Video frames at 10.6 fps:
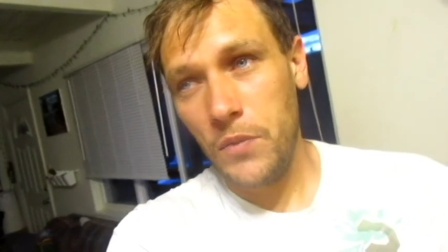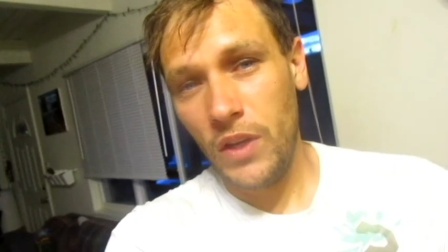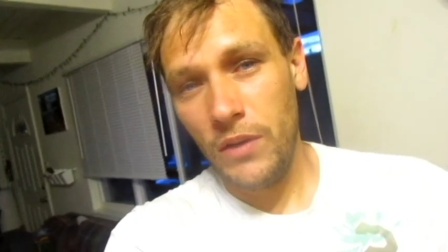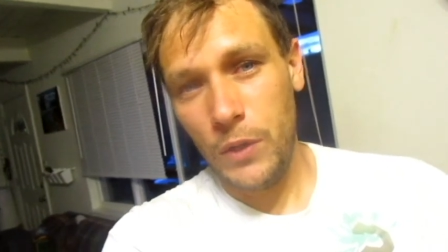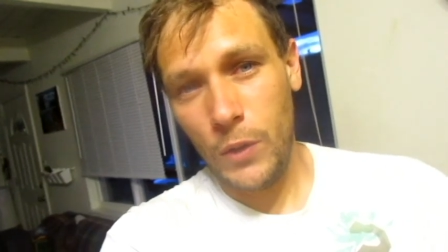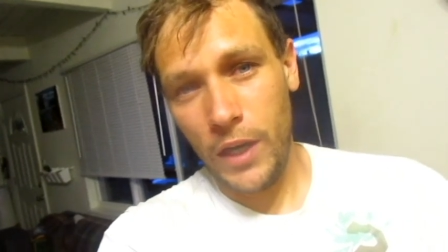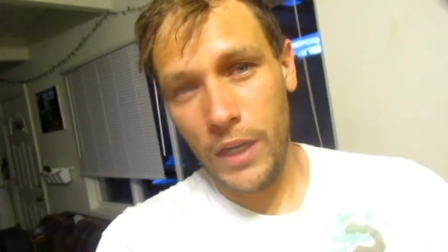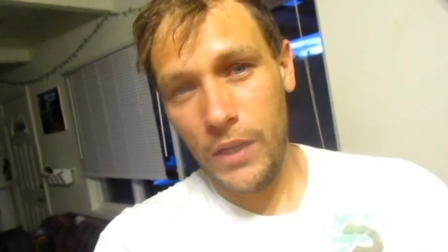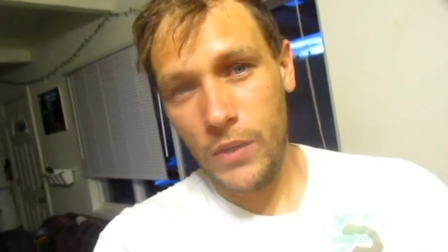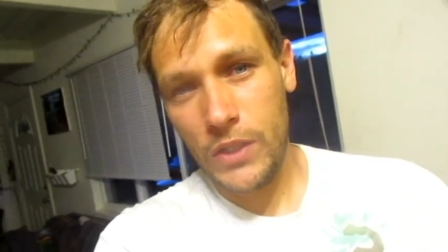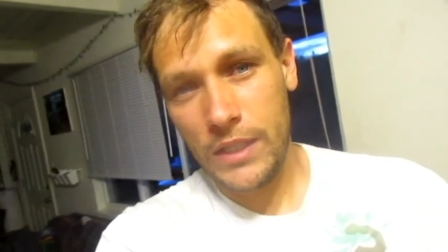if you aren't
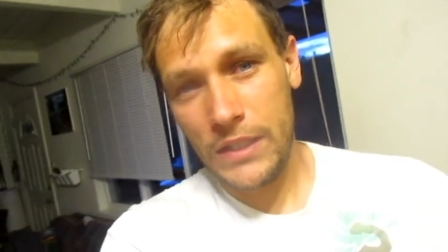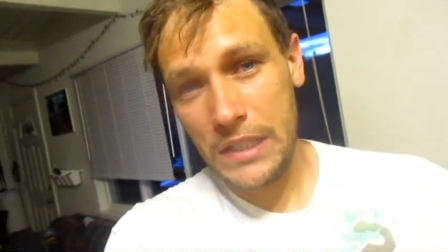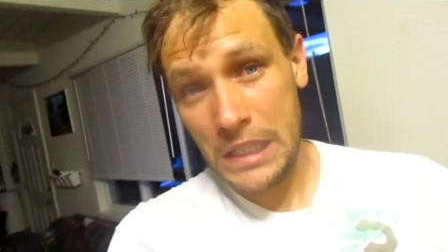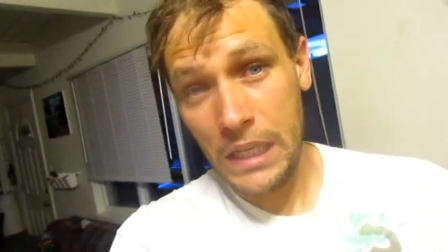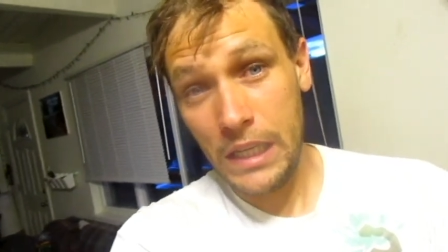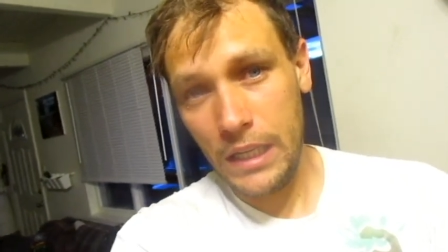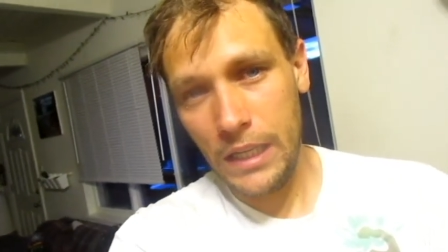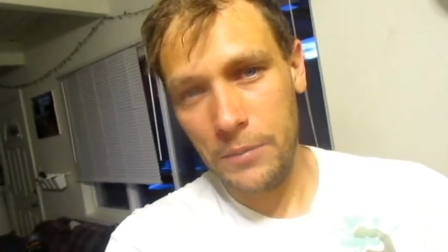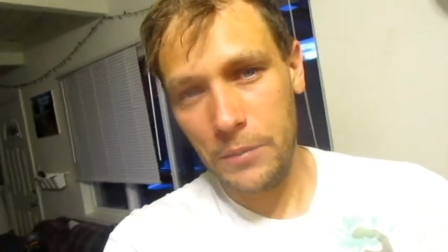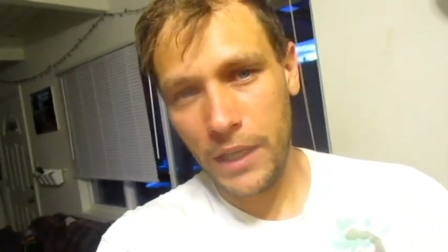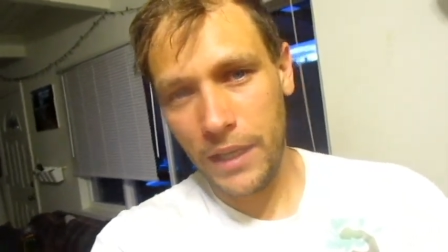used to seeing
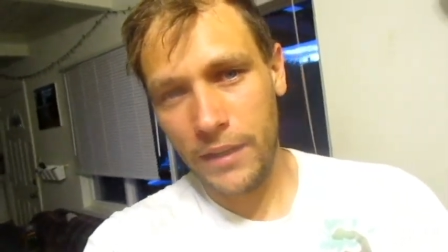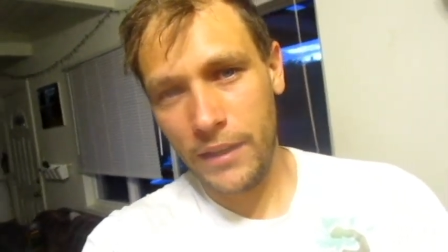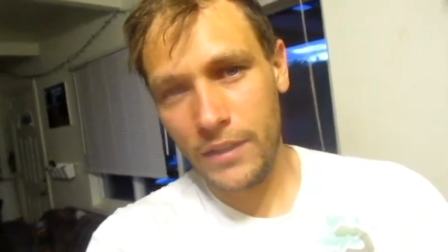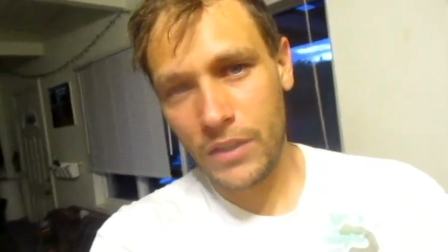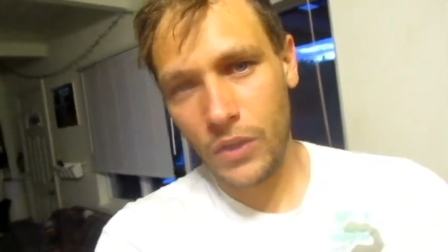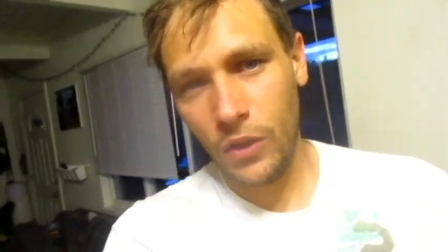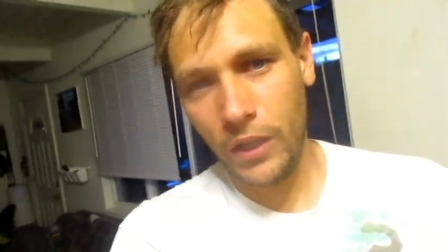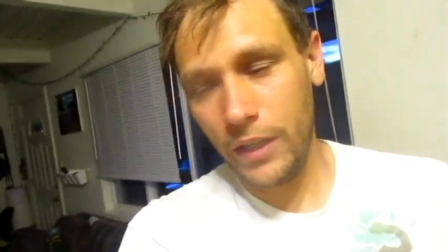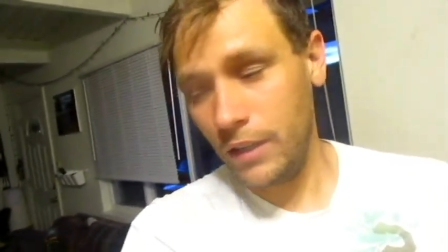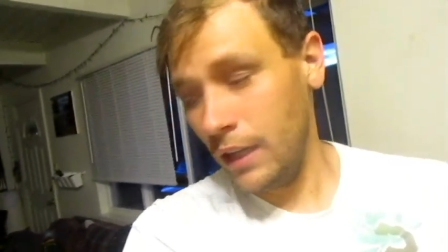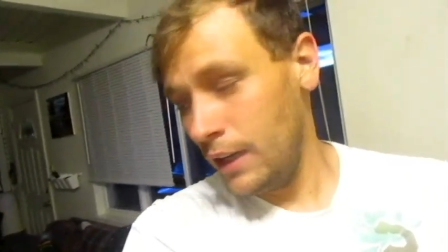him like this a whole lot.